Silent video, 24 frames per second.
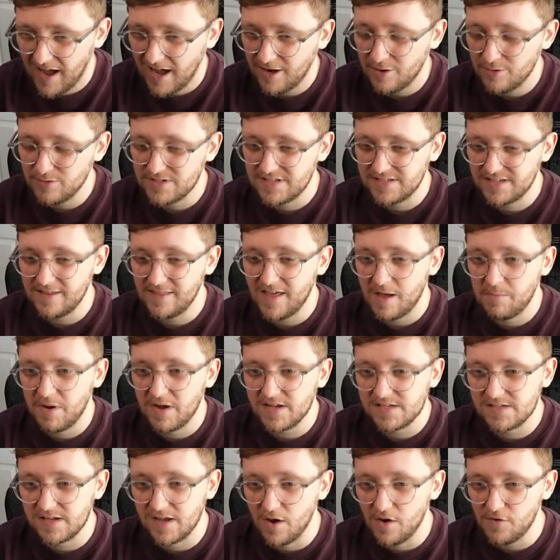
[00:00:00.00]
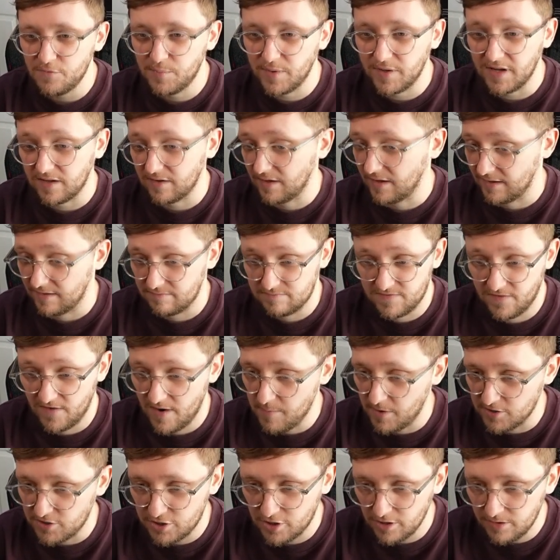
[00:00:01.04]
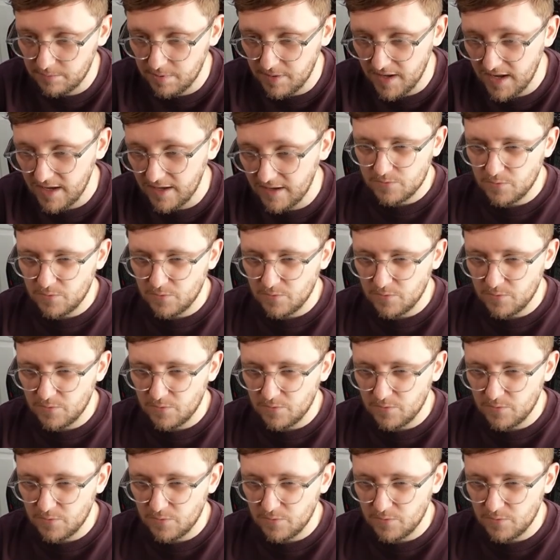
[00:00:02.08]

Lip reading: I don't see that myself, but it very much could be.